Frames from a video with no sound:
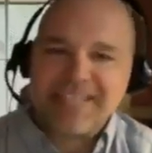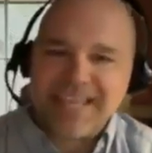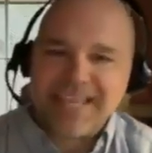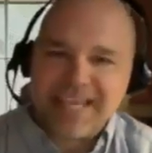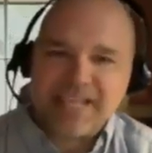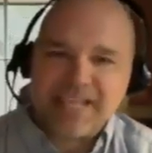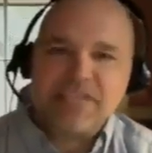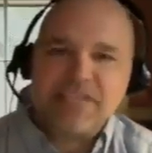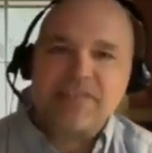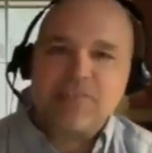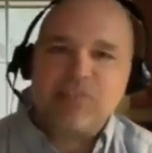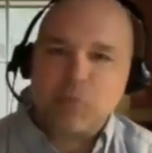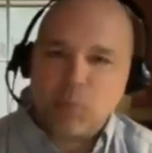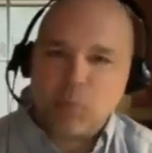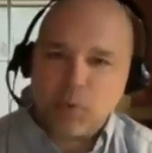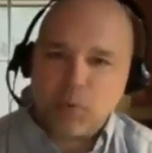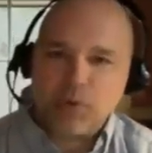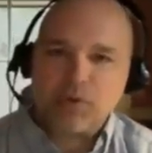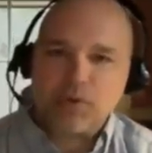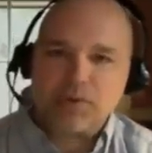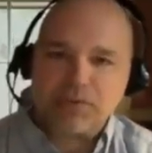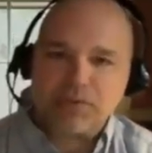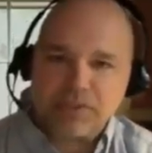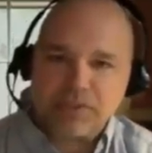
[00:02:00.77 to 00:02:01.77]
end of the
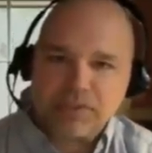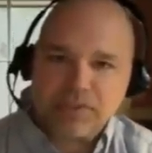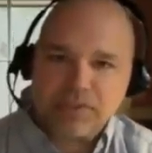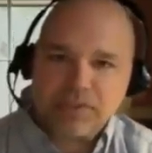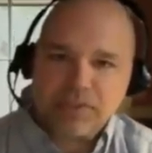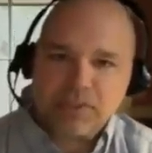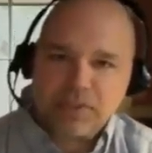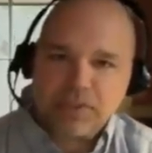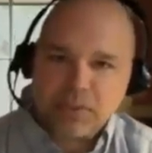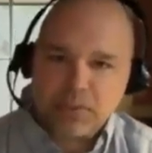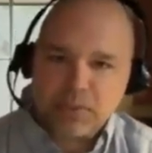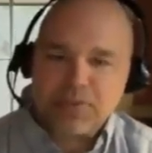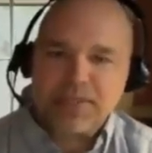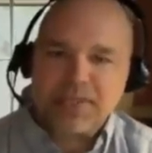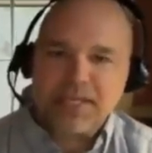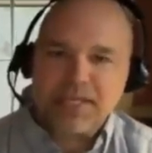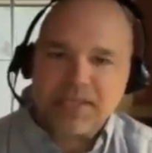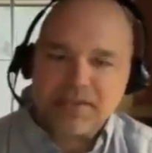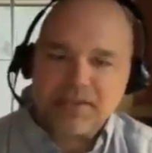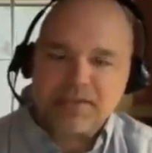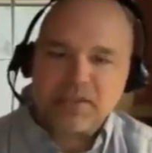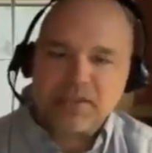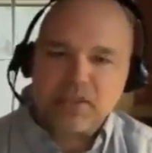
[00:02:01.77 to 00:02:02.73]
world or the end of the